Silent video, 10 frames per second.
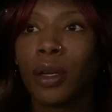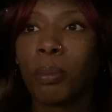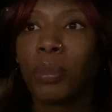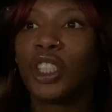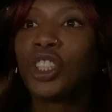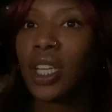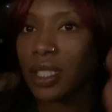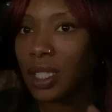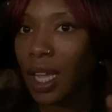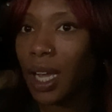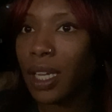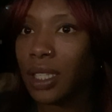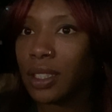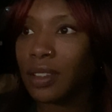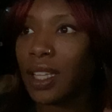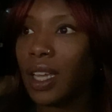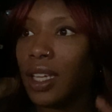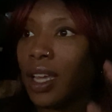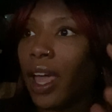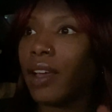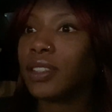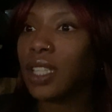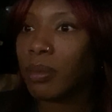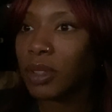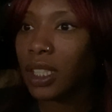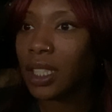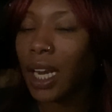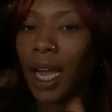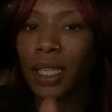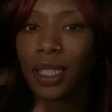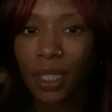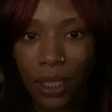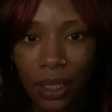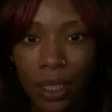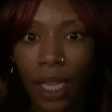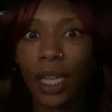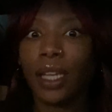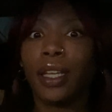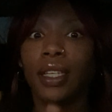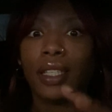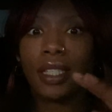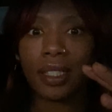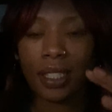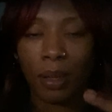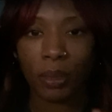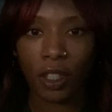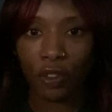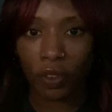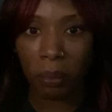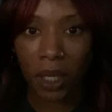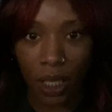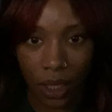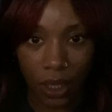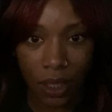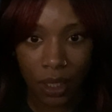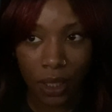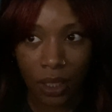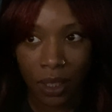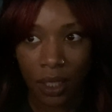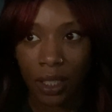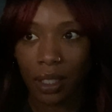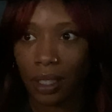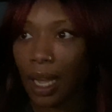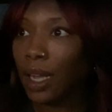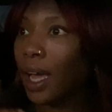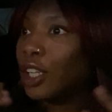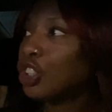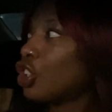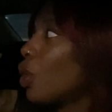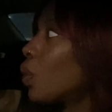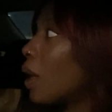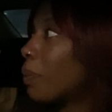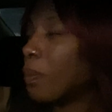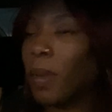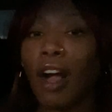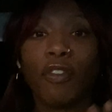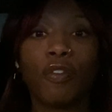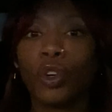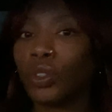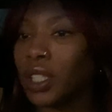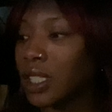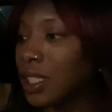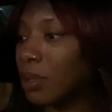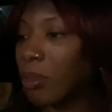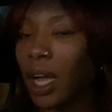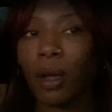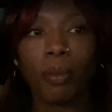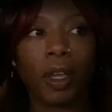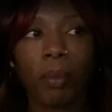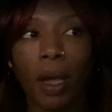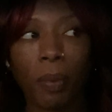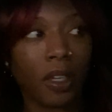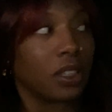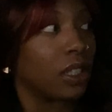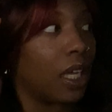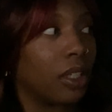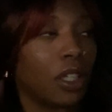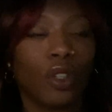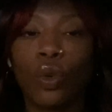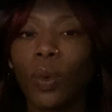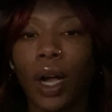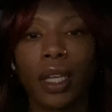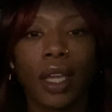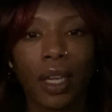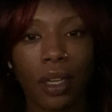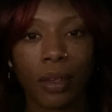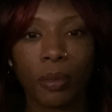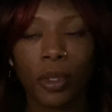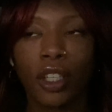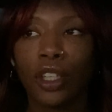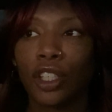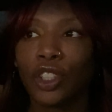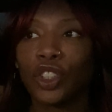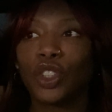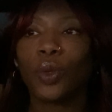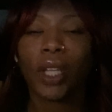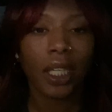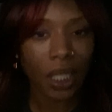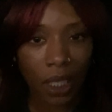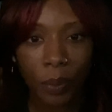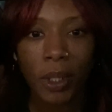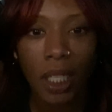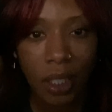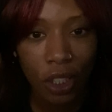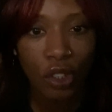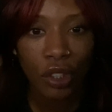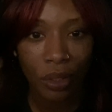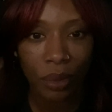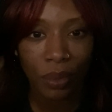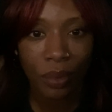But just like they have something that I need, they need something from me. And I gotta show up in my fullness and my personality and who I am so they can get what they need too.